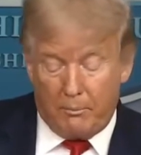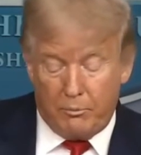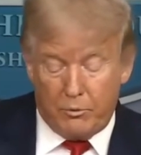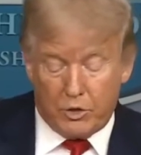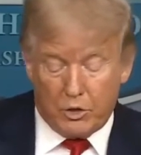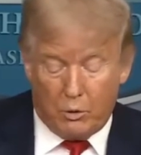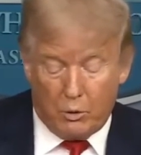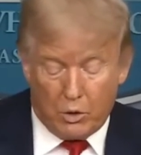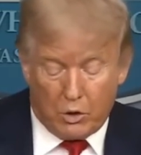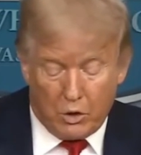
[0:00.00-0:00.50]

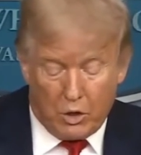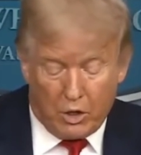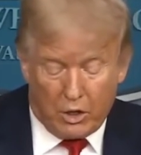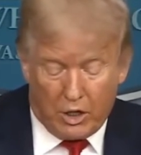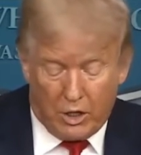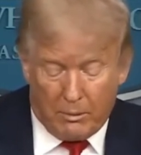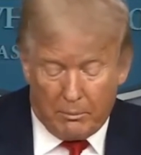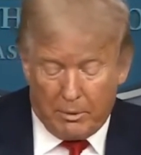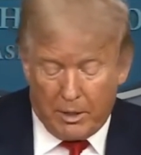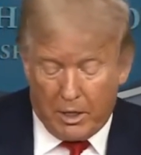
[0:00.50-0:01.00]
So we're
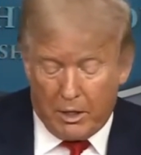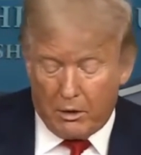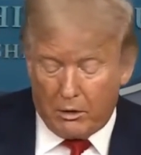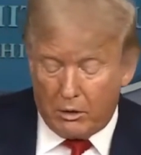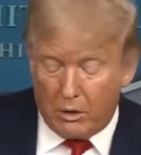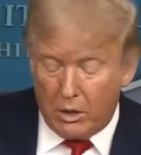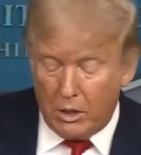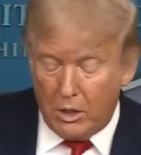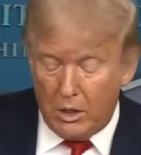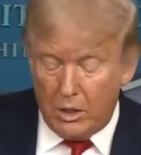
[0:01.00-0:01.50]
talking
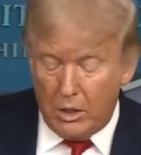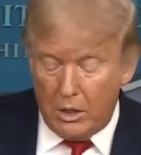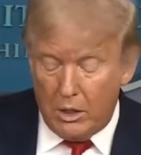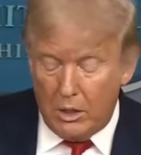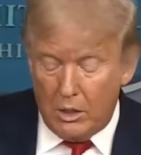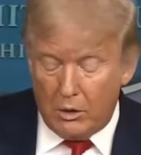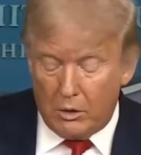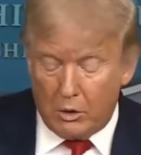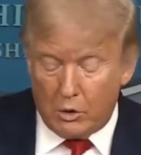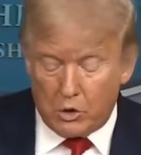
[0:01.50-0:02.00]
about,
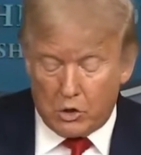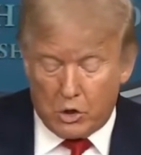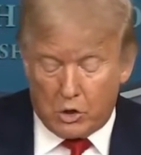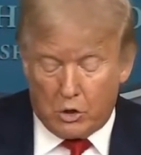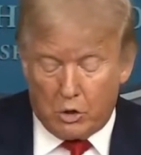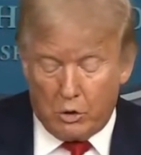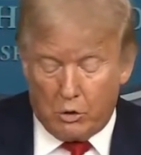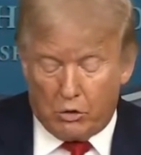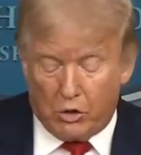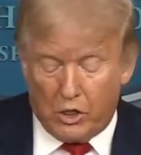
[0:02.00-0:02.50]
those are
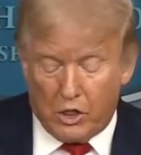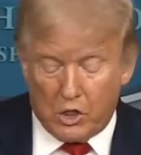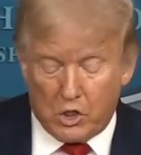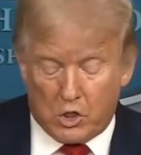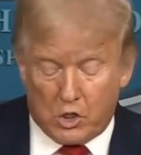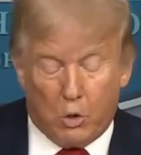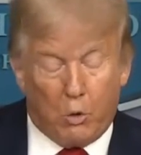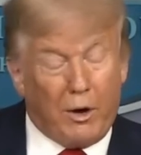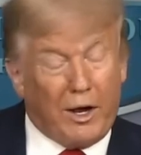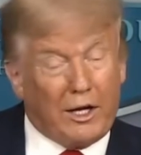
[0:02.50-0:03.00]
two things
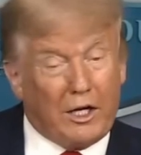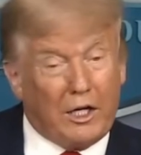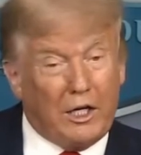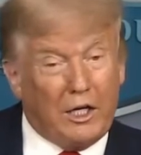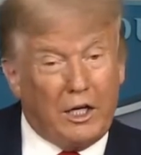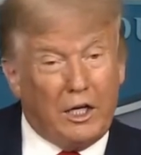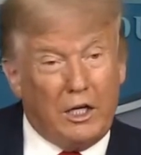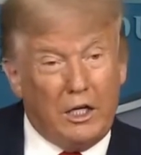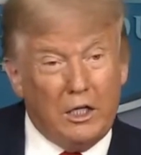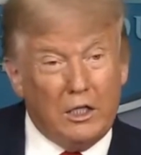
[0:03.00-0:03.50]

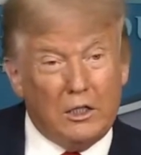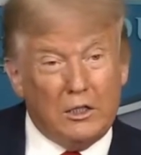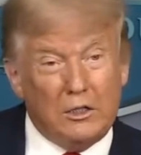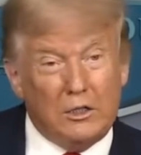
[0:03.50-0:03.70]
directly